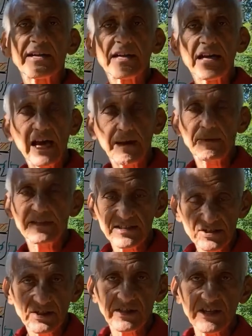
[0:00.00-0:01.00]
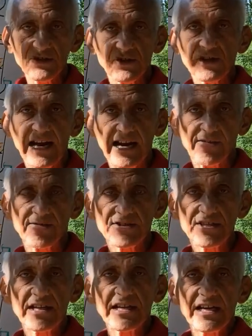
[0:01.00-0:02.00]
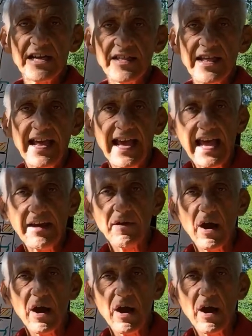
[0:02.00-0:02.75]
common distillation towers that have